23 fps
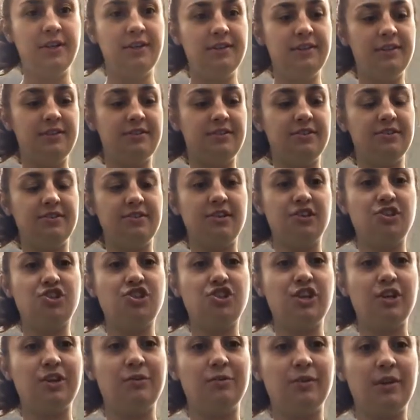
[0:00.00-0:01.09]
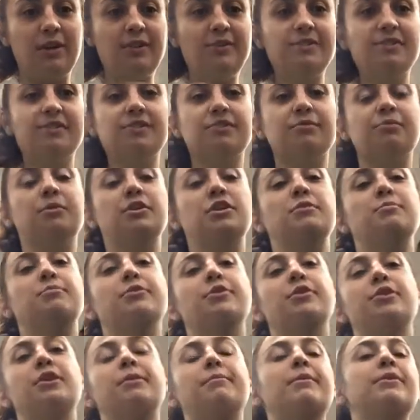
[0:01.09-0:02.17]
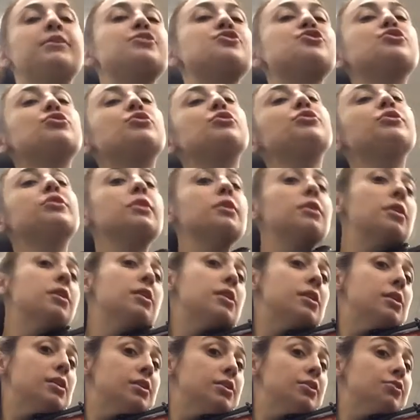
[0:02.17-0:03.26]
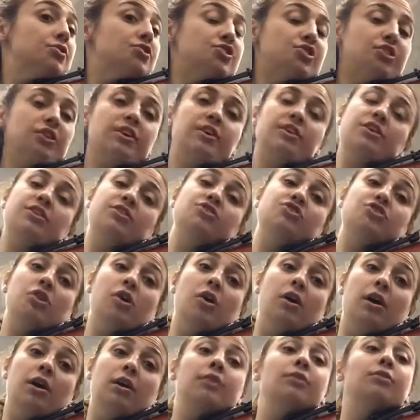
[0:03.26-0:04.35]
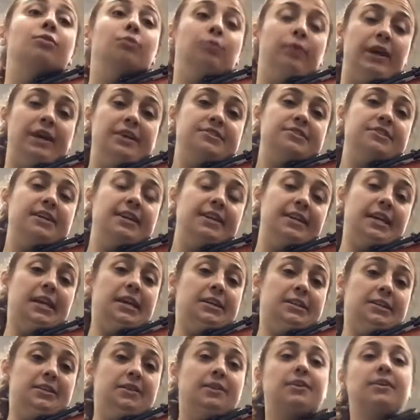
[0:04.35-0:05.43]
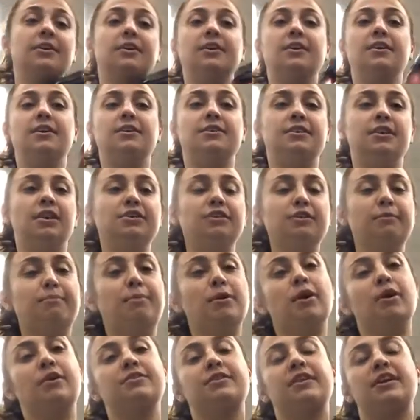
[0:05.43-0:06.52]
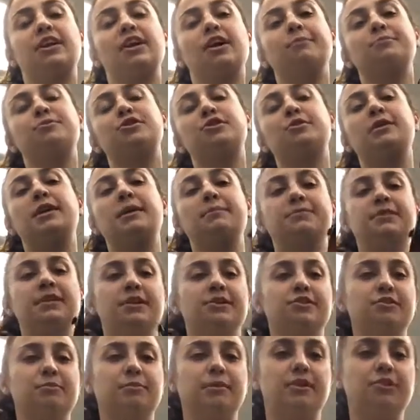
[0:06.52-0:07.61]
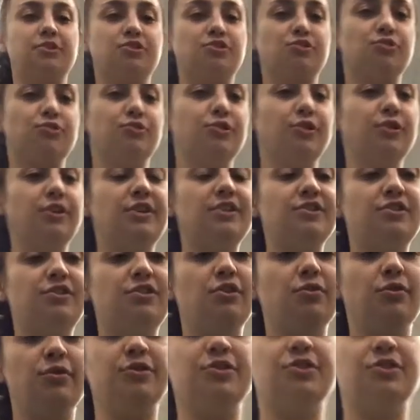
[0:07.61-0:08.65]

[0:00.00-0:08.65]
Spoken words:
This is the chin rest, and when you put it up on your shoulder, your chin and jaw rest on it. The other part that helps you keep the instrument on your shoulder is known